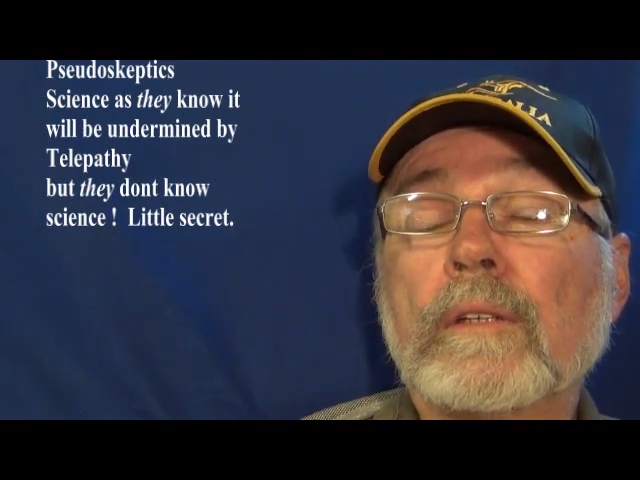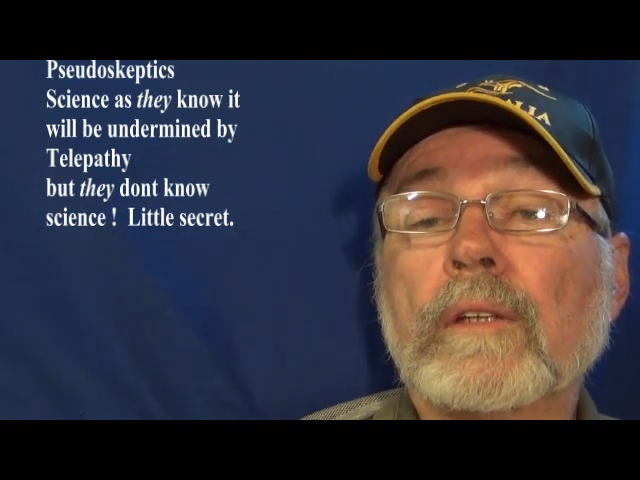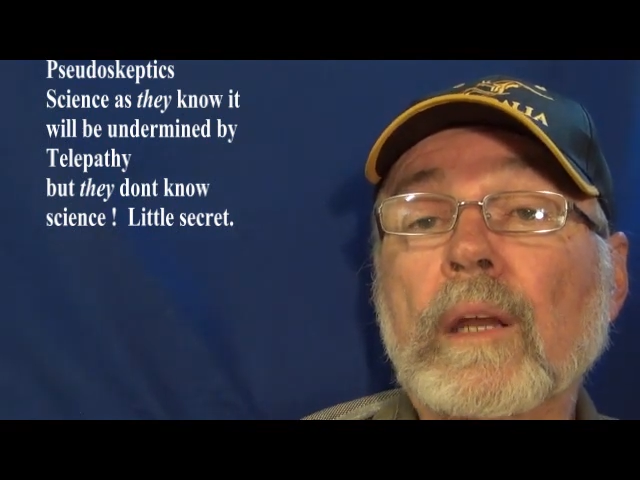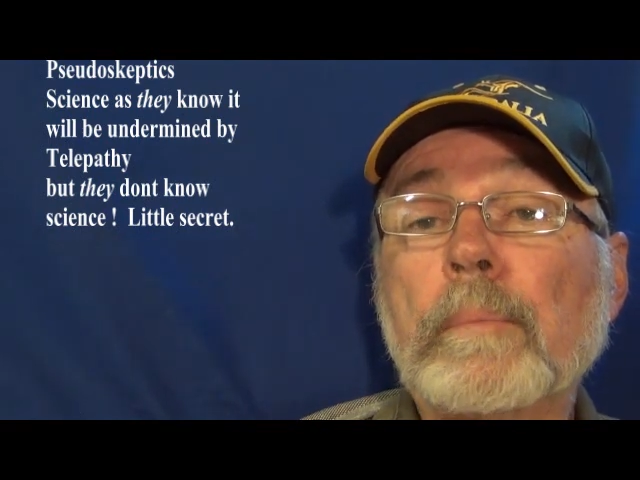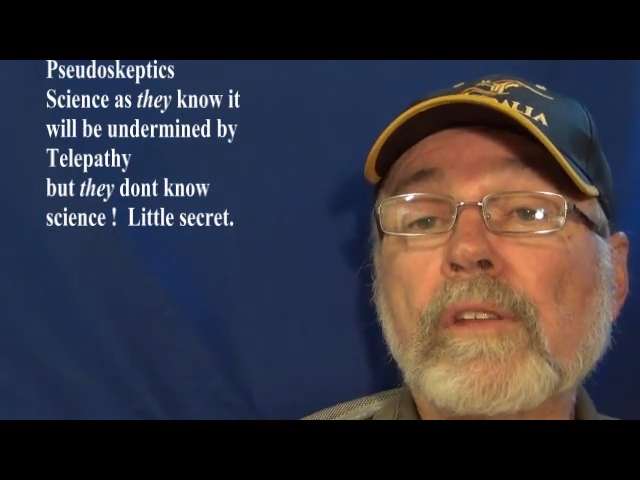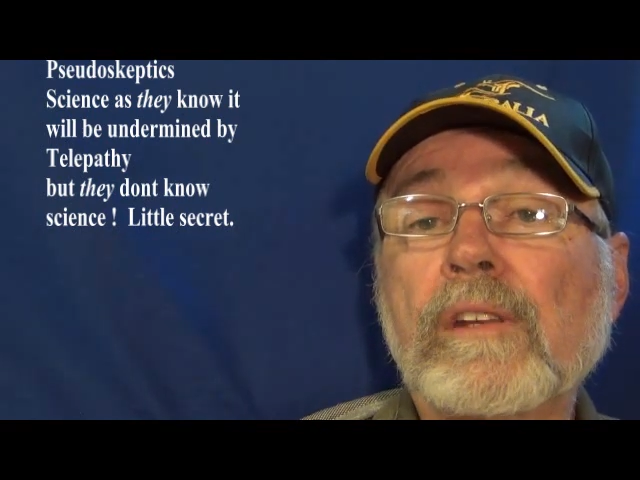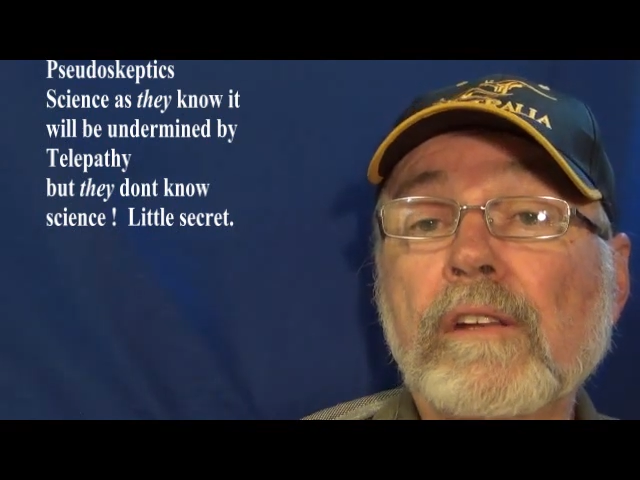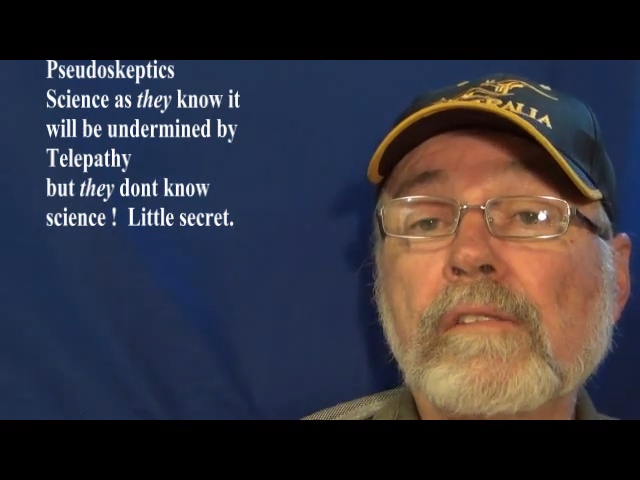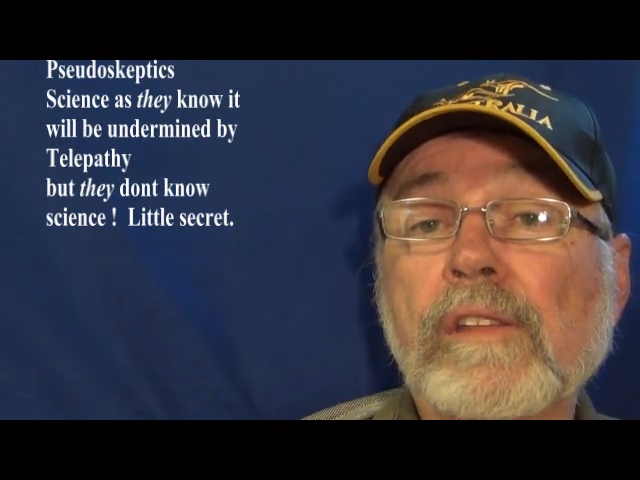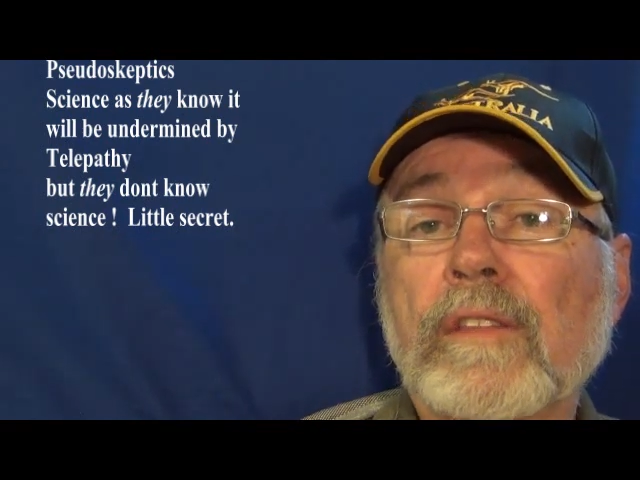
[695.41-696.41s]
telepathy?
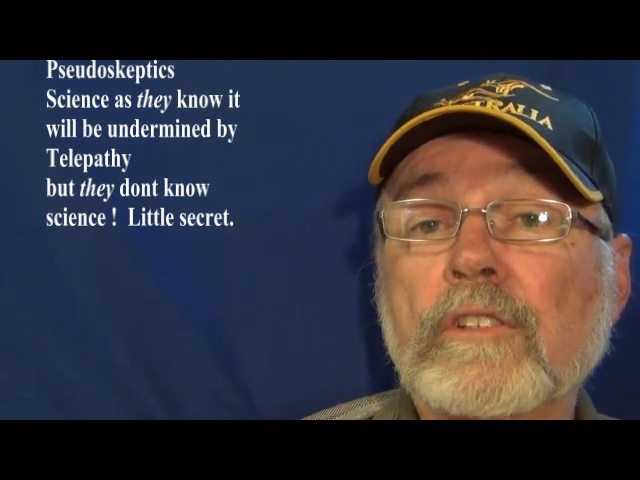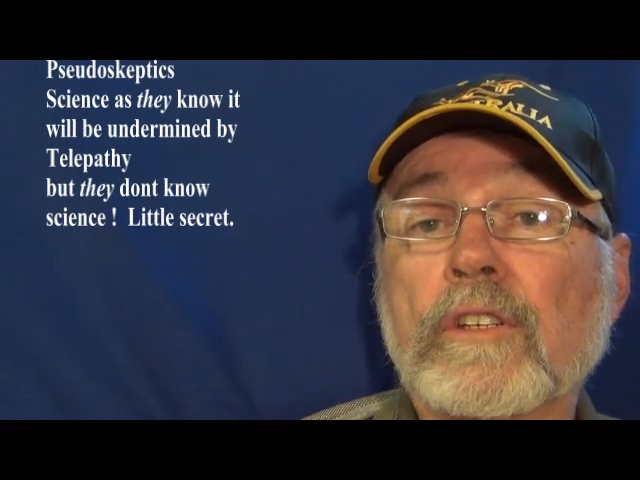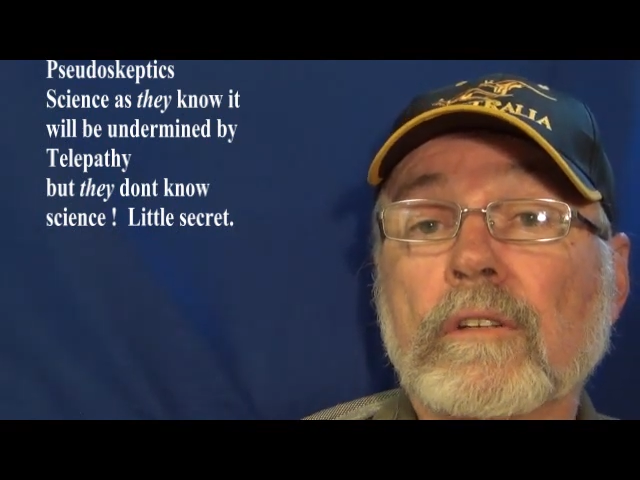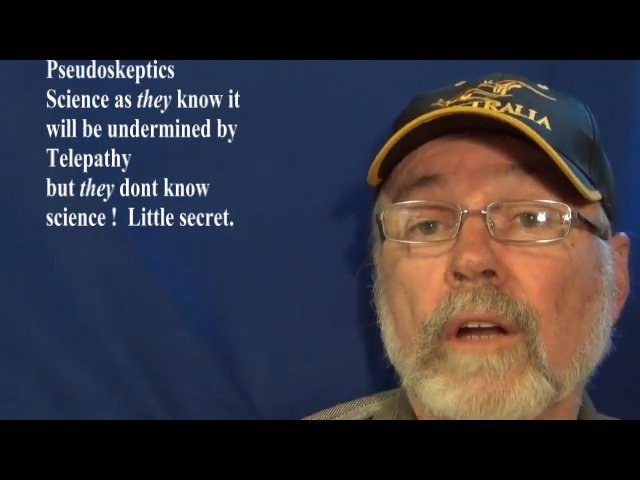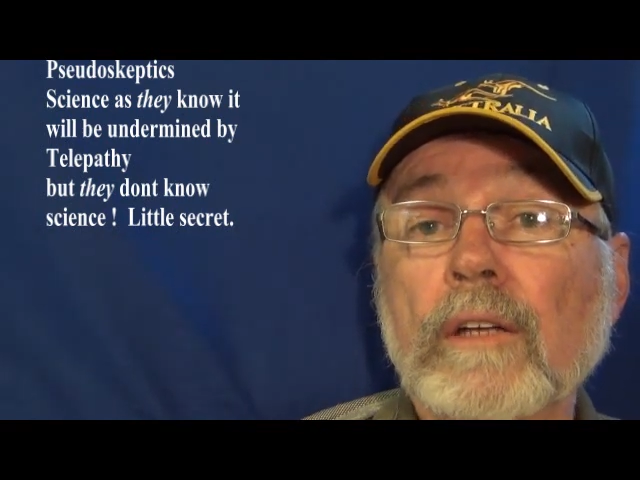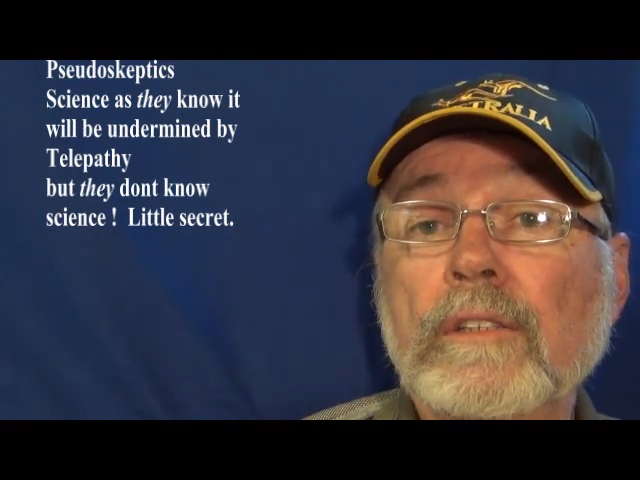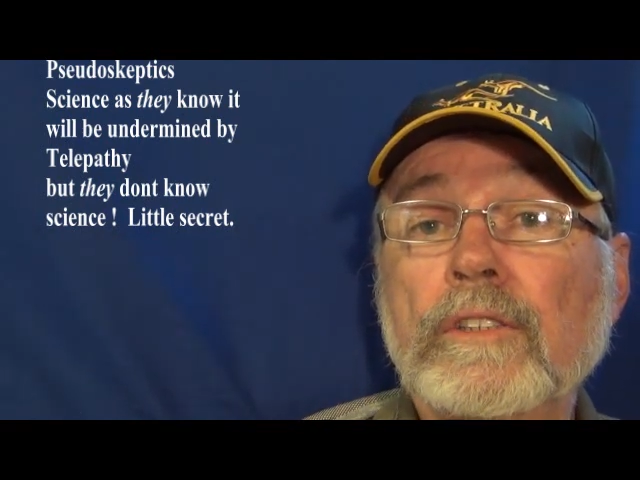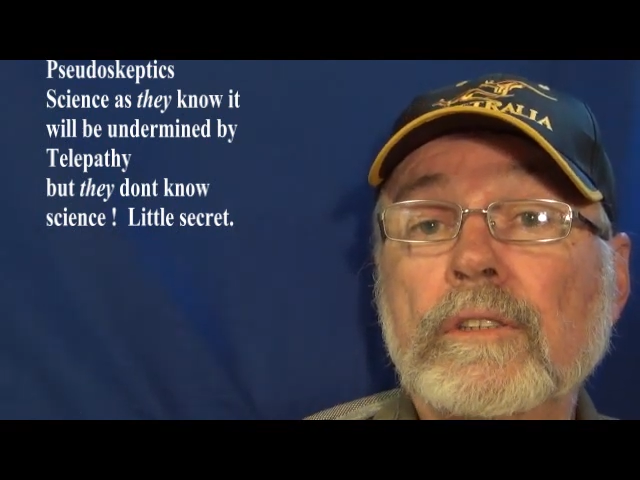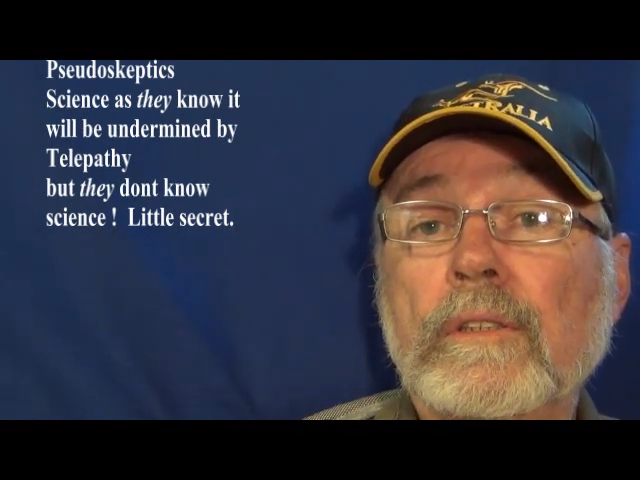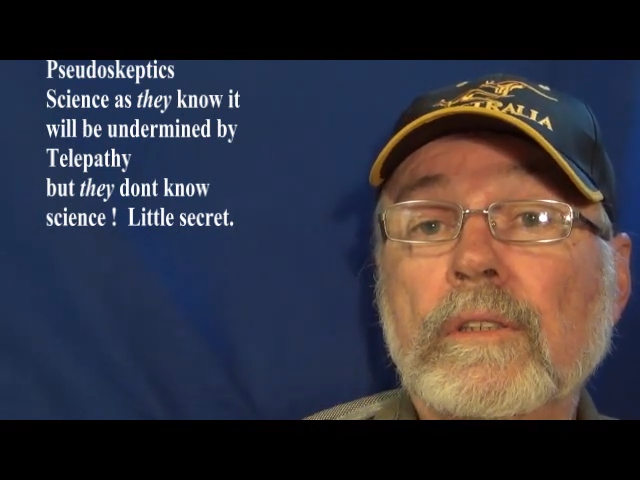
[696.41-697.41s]
Don't you think that's strange?